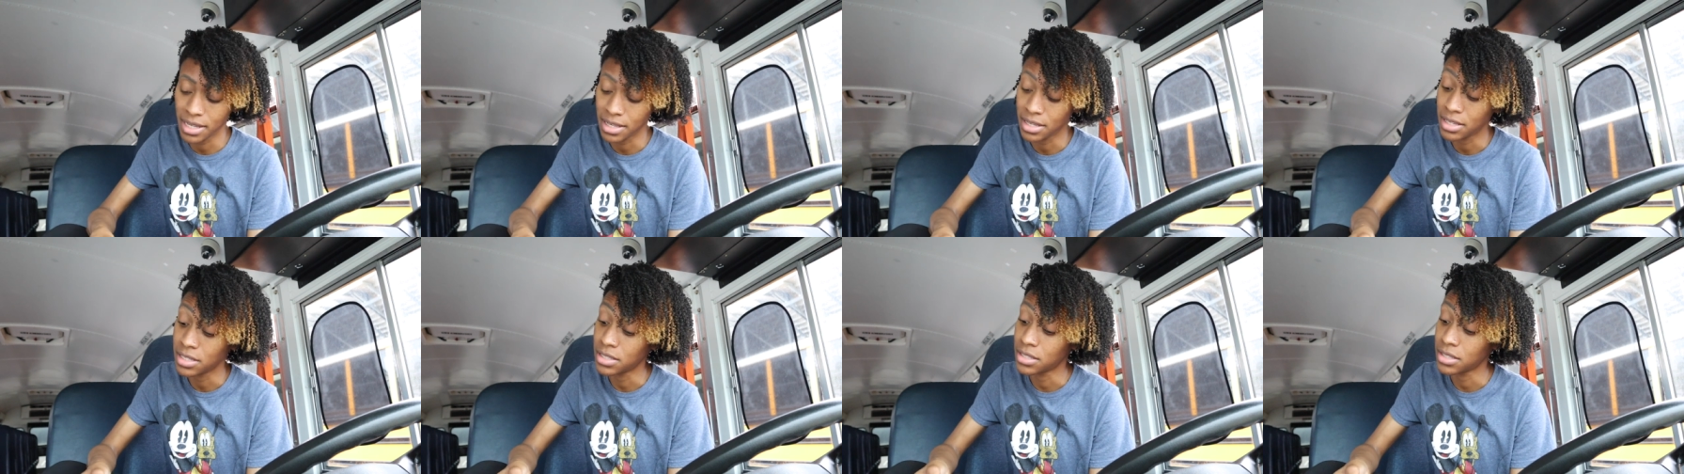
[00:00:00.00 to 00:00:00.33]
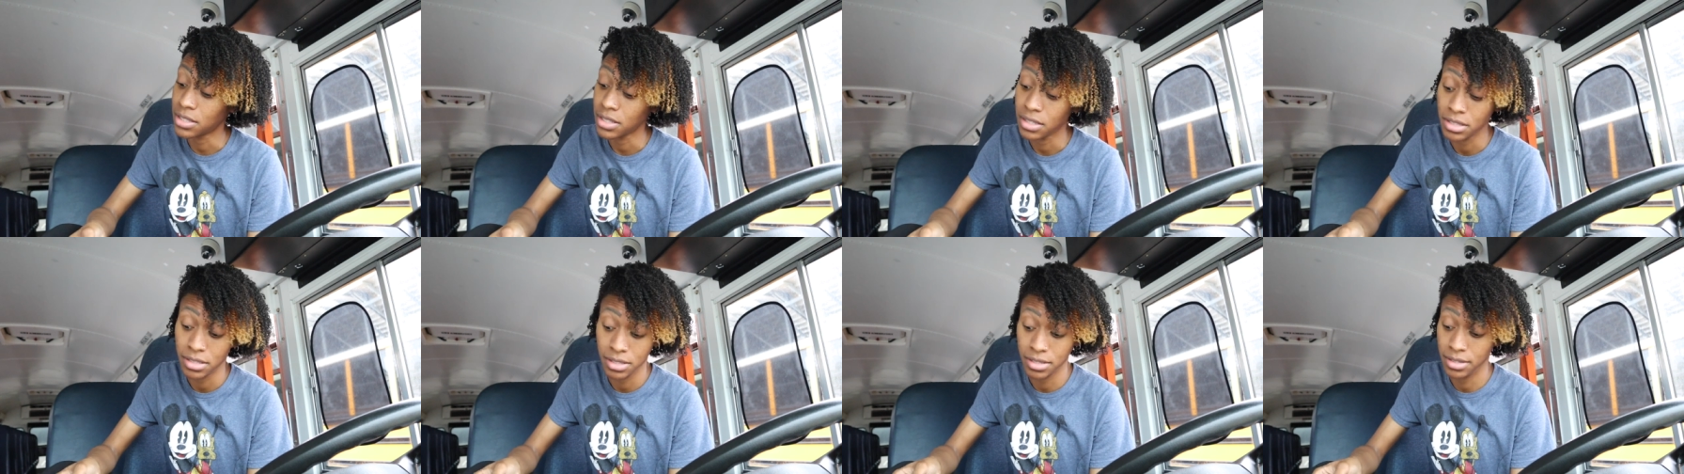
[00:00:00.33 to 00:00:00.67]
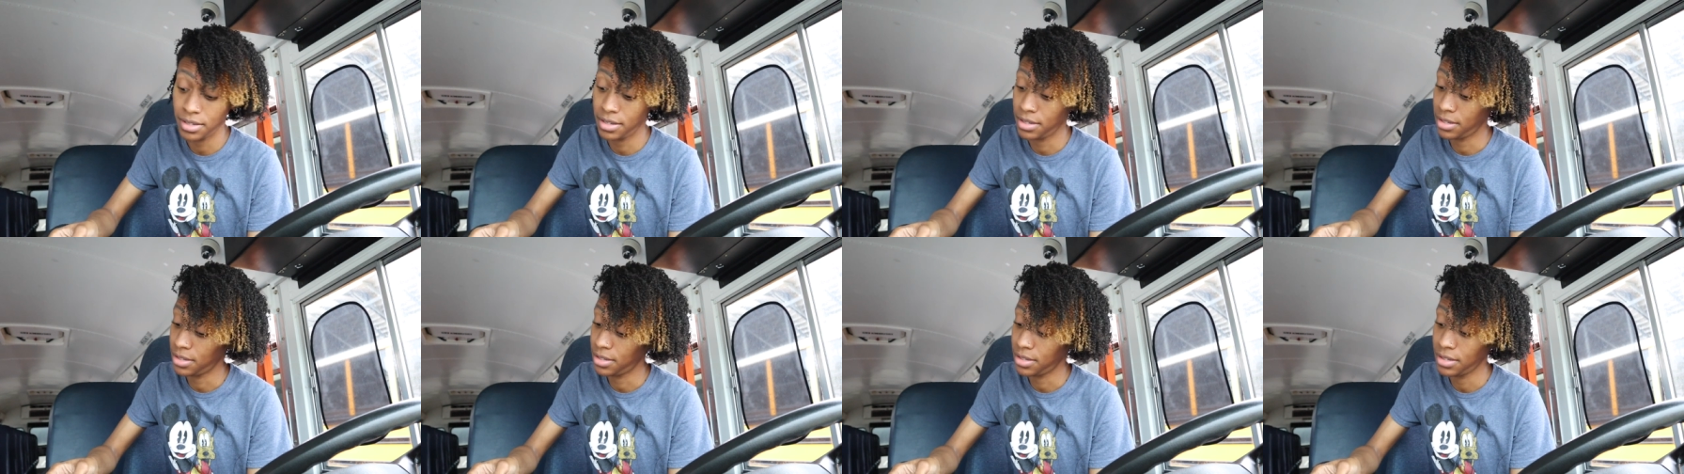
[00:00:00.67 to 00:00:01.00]
is
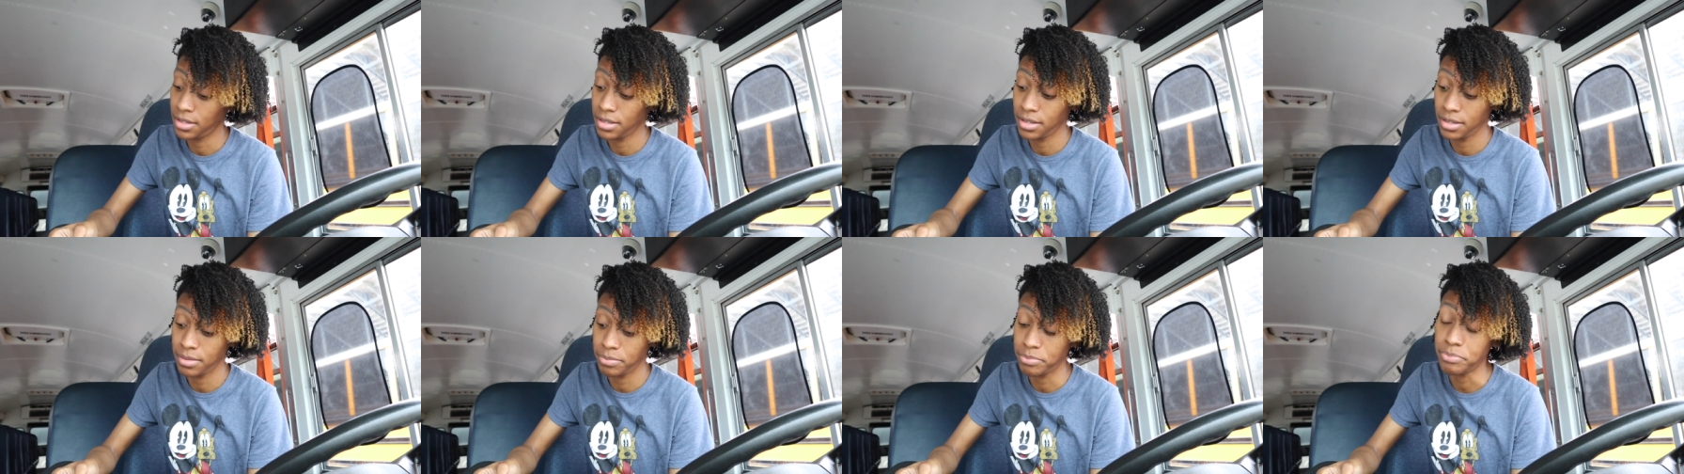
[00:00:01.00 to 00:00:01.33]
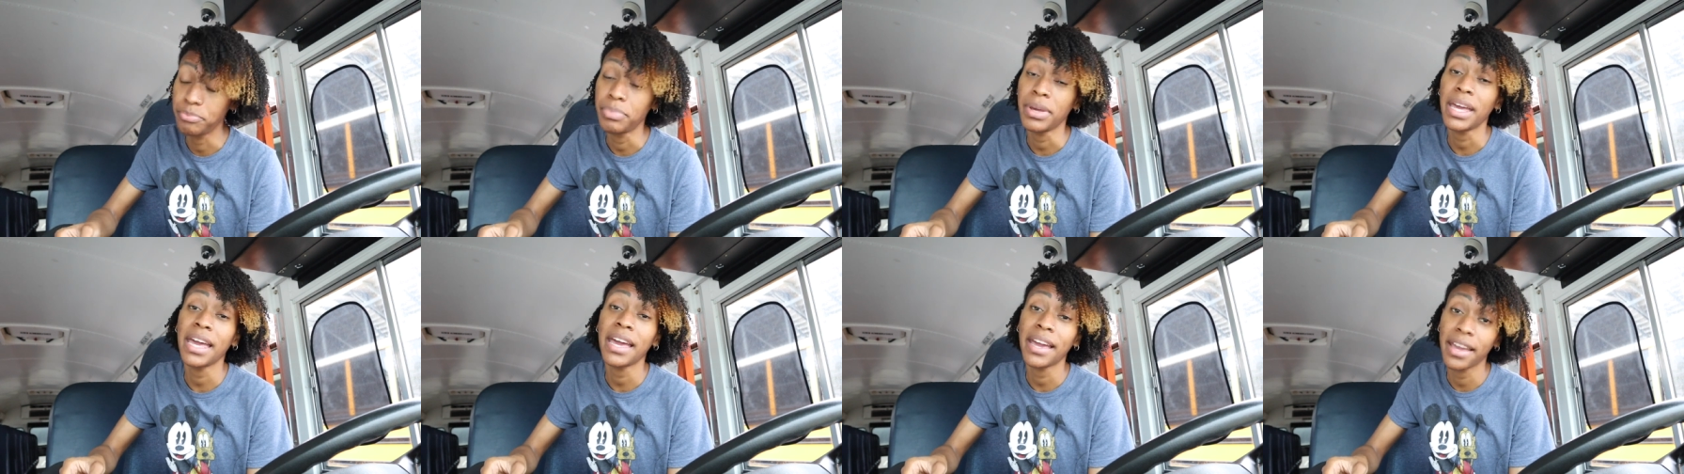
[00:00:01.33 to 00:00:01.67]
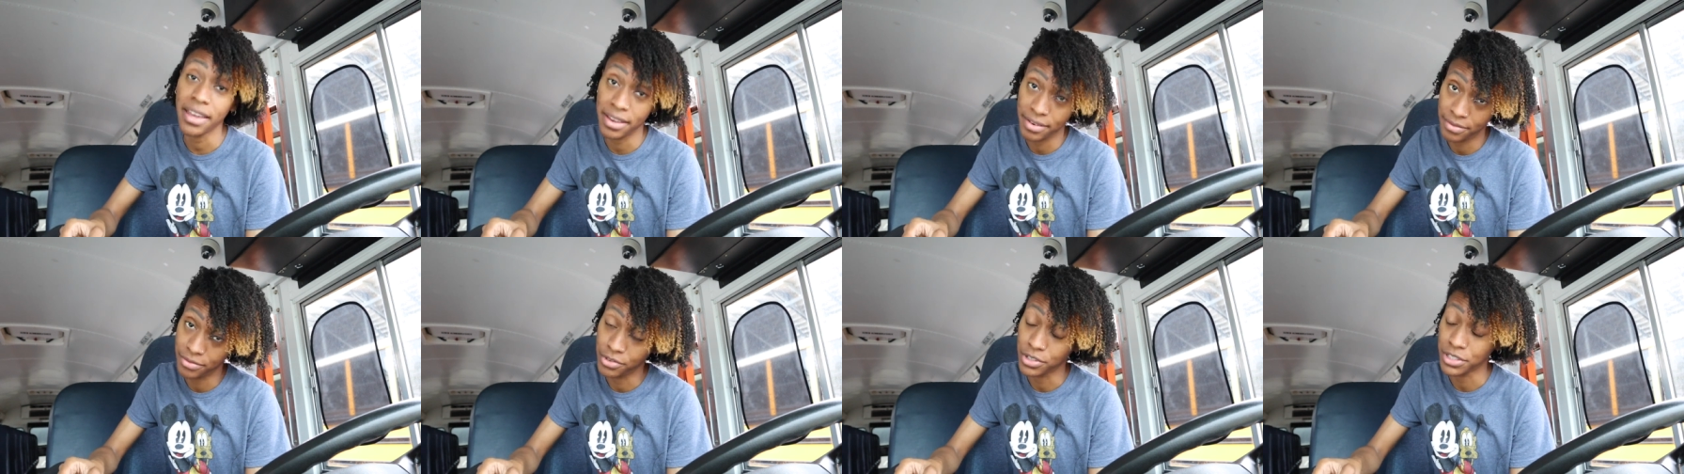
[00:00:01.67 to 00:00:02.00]

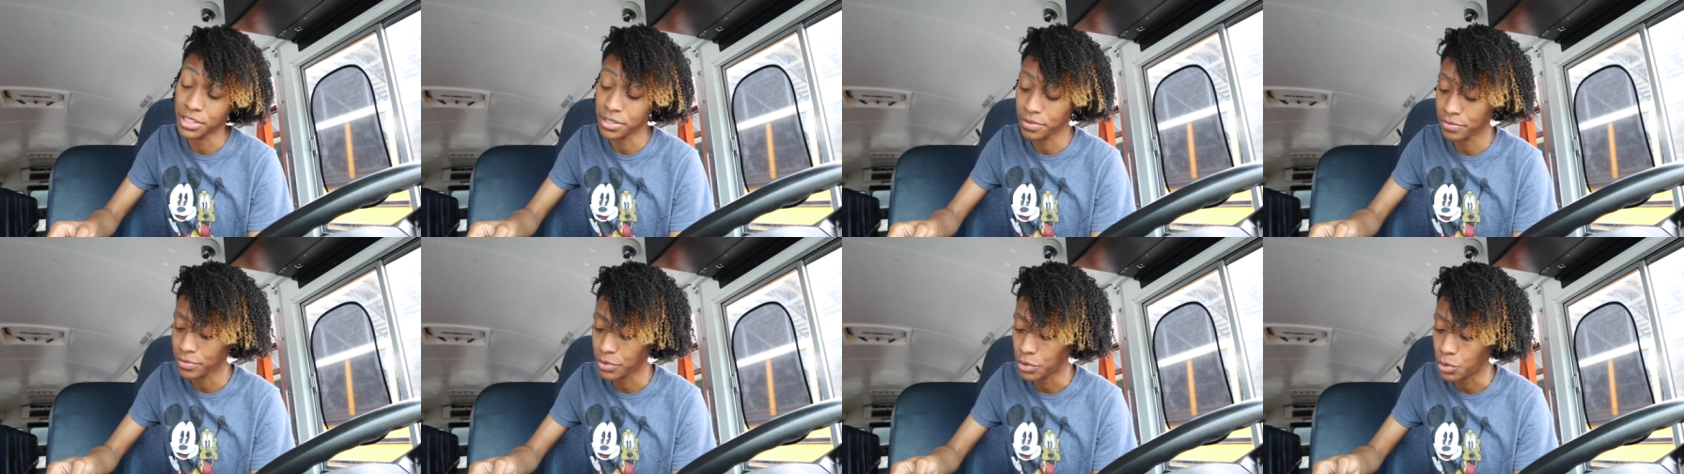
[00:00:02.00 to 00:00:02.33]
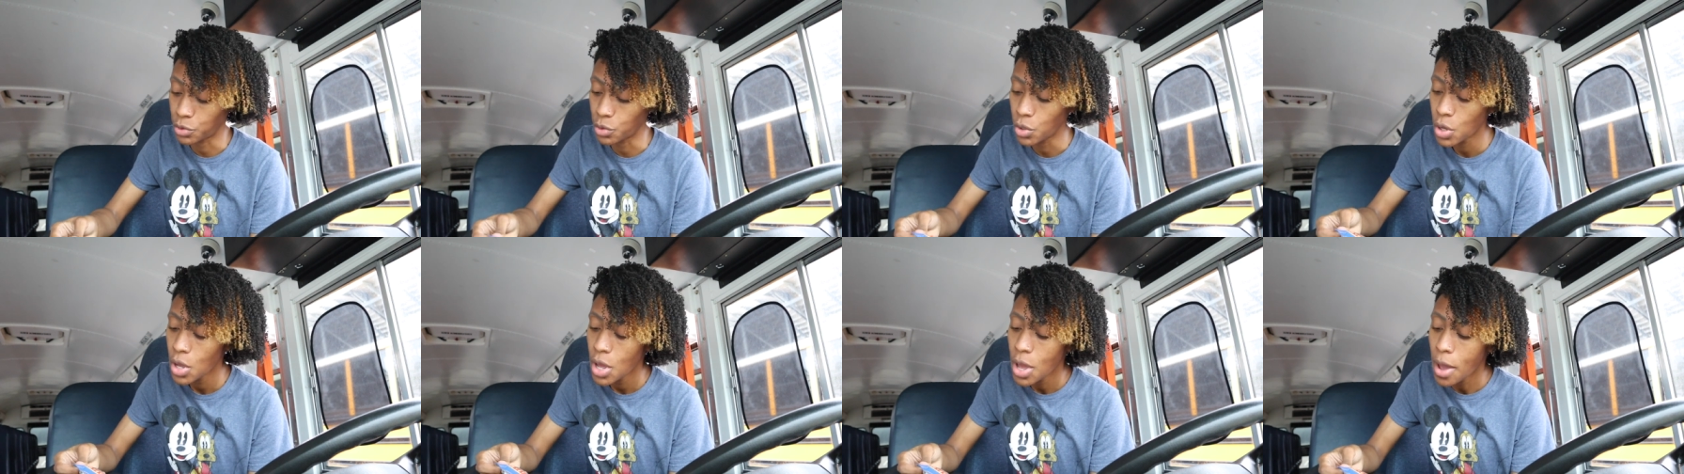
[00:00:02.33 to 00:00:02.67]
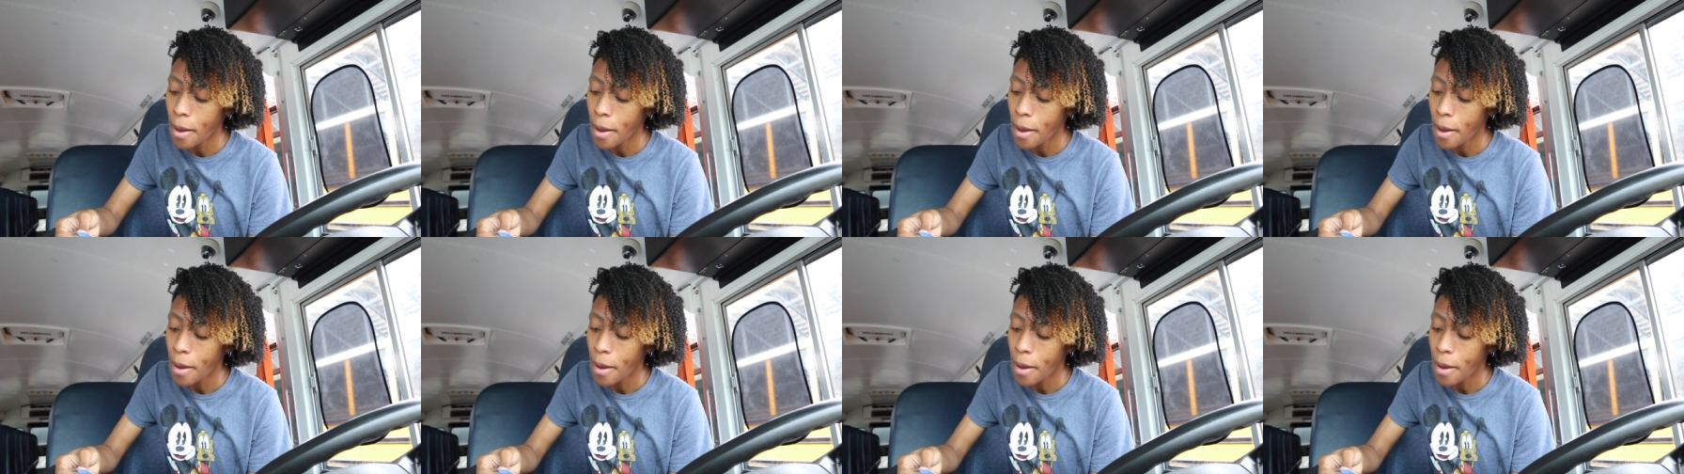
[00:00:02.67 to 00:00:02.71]
begging for some food.